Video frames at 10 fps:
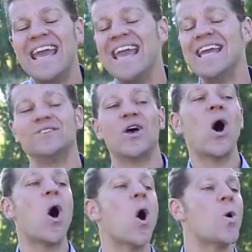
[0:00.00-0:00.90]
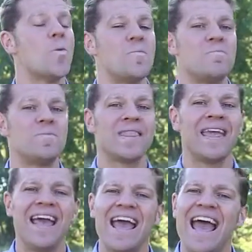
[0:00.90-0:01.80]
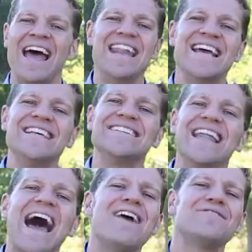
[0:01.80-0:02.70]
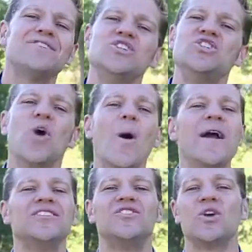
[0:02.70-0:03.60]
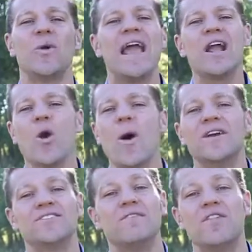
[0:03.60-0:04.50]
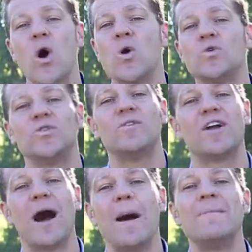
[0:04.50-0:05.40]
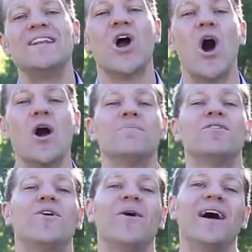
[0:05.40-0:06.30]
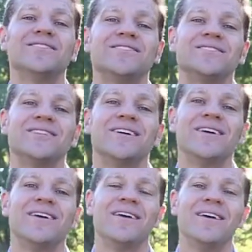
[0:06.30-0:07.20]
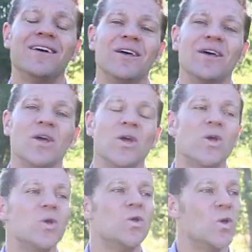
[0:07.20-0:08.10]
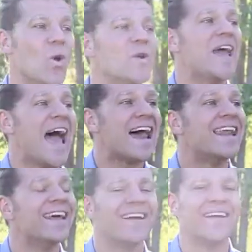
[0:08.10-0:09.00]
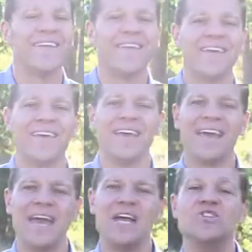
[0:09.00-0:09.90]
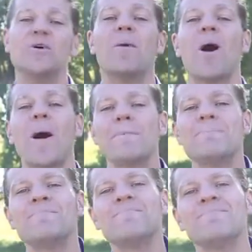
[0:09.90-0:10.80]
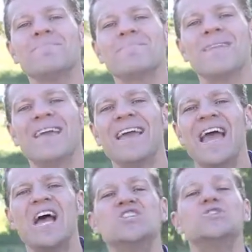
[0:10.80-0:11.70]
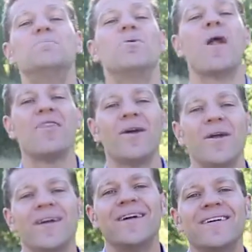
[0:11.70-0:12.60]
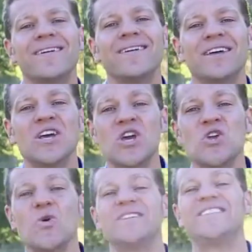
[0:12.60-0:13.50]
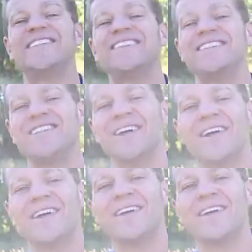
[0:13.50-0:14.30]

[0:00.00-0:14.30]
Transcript: He is home, and his laughter joins the great chorus of those who have come and gone before us. Your dad, and your mom, and your brother, your sister,